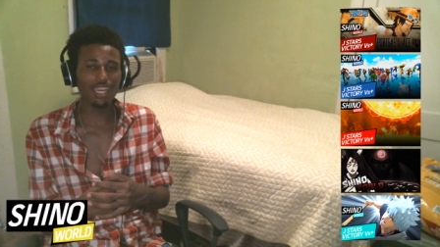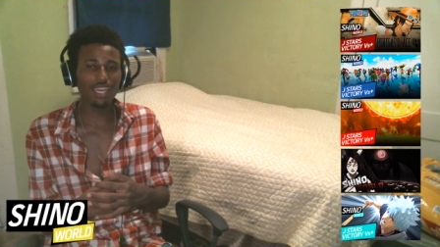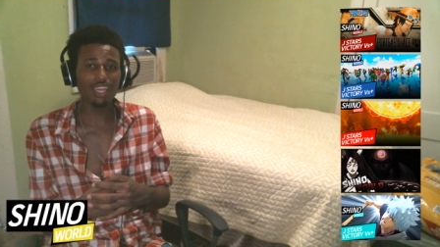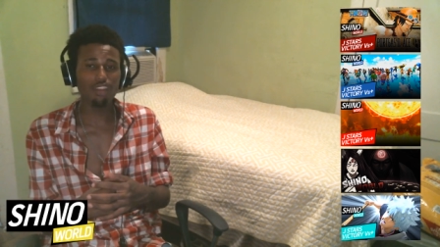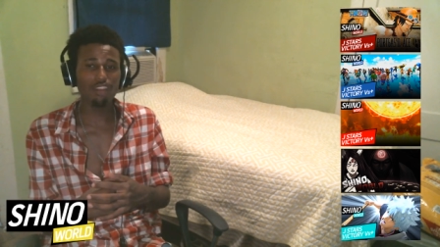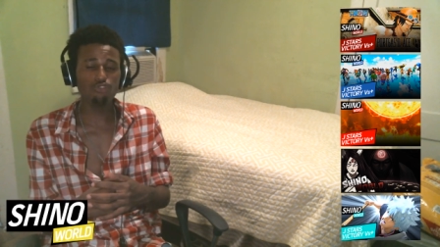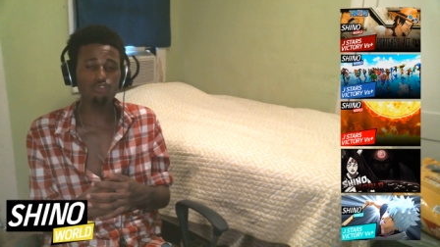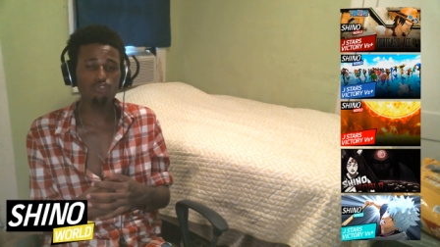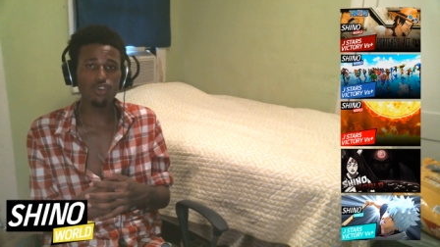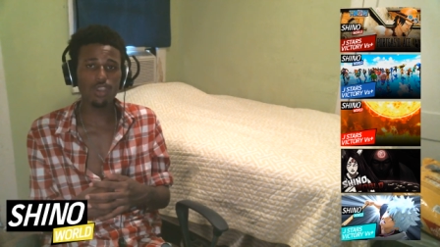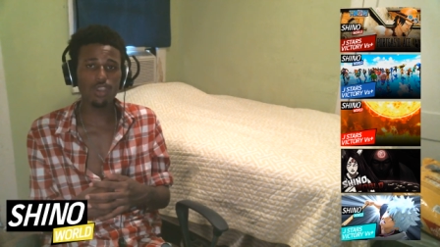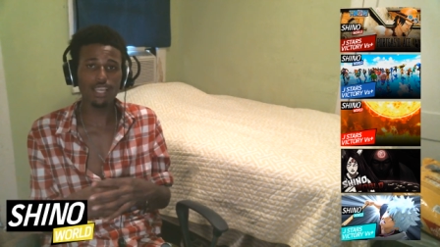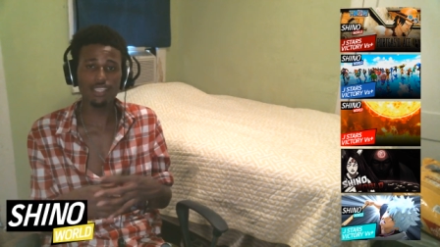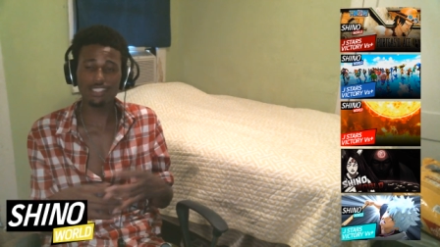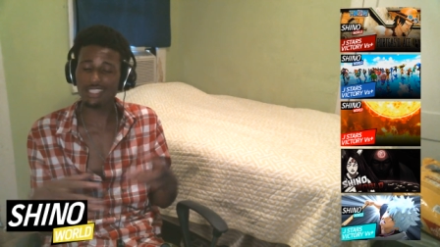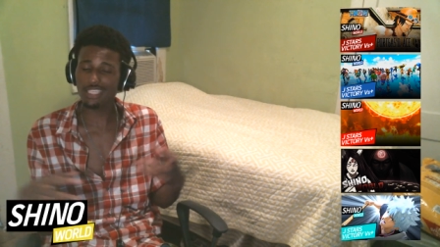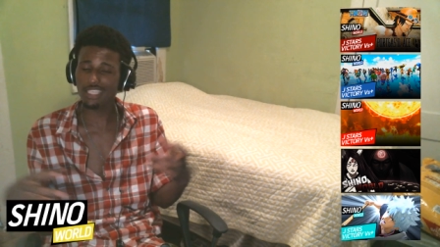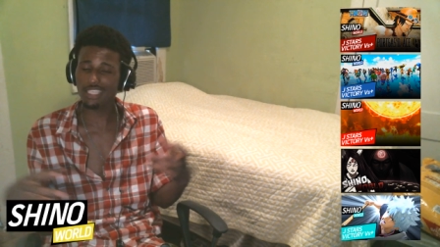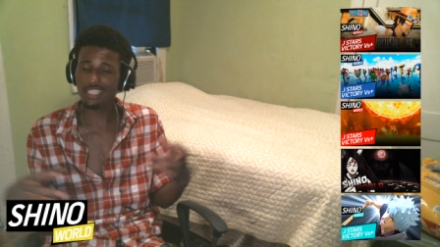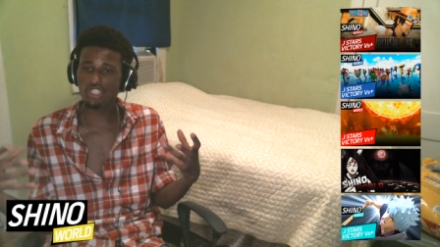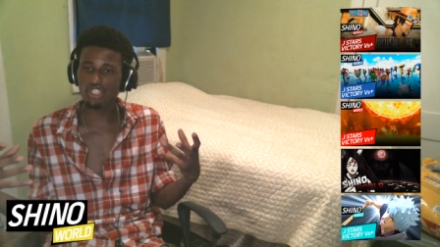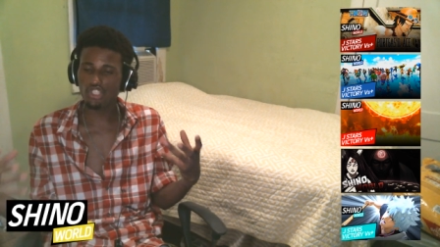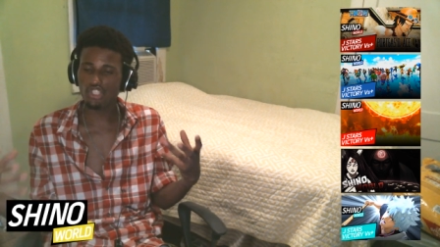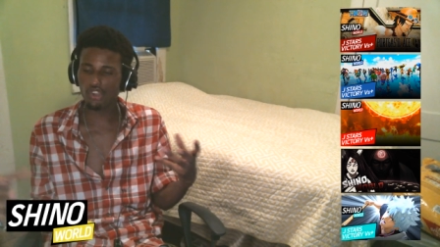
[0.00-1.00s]
And if you guys
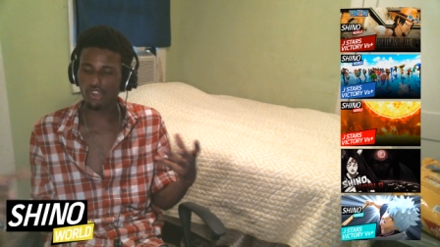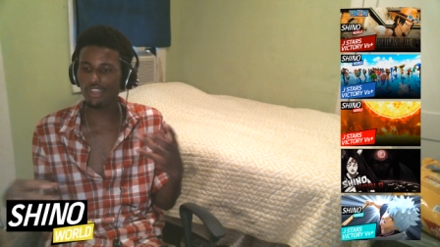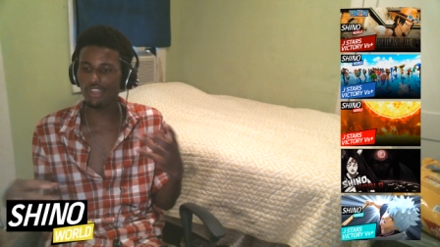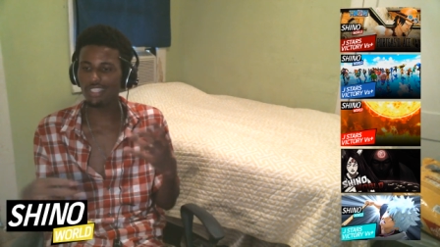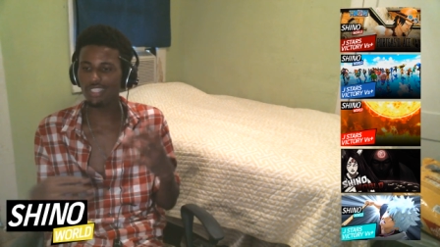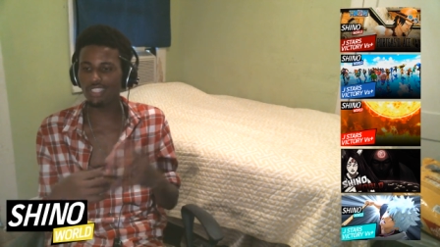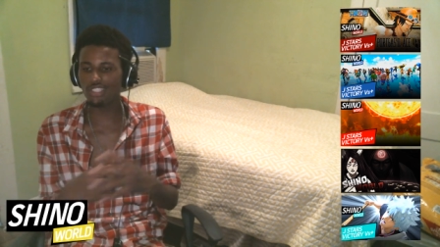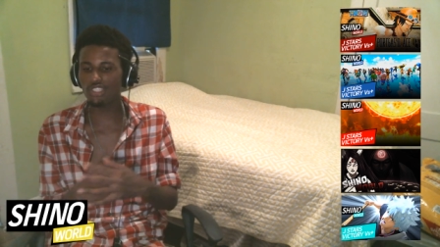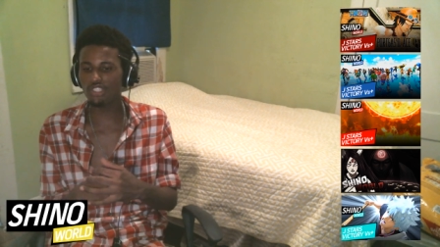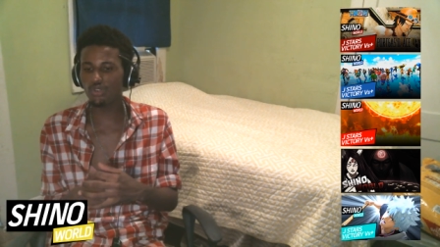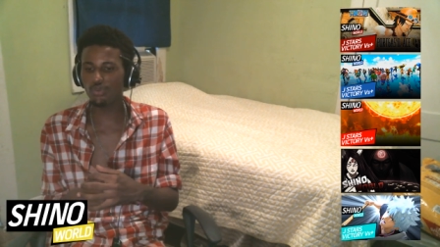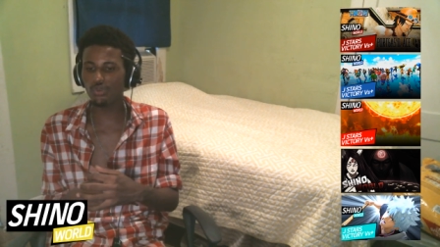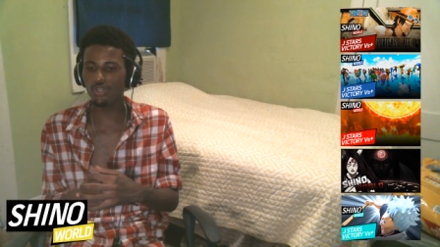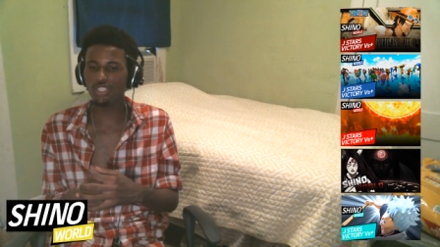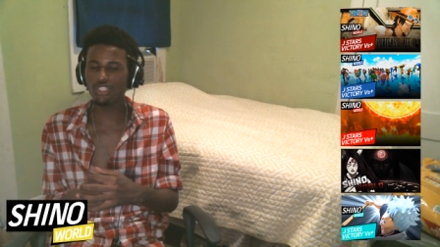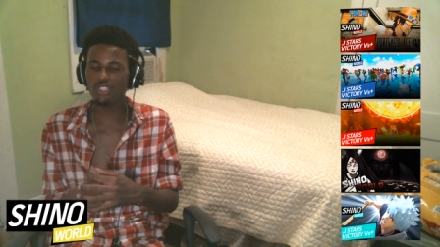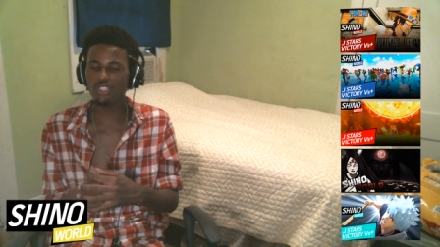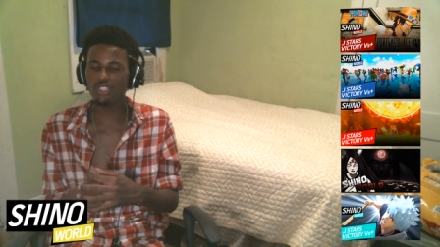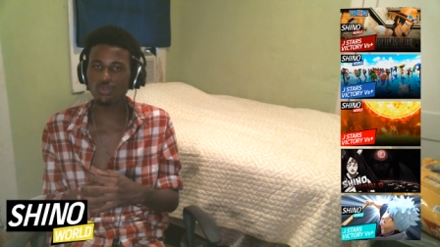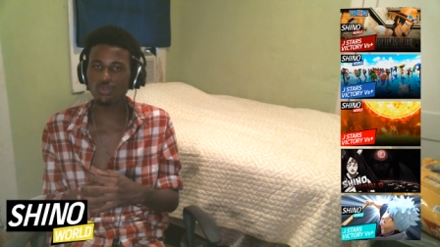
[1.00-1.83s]
enjoyed this Tune In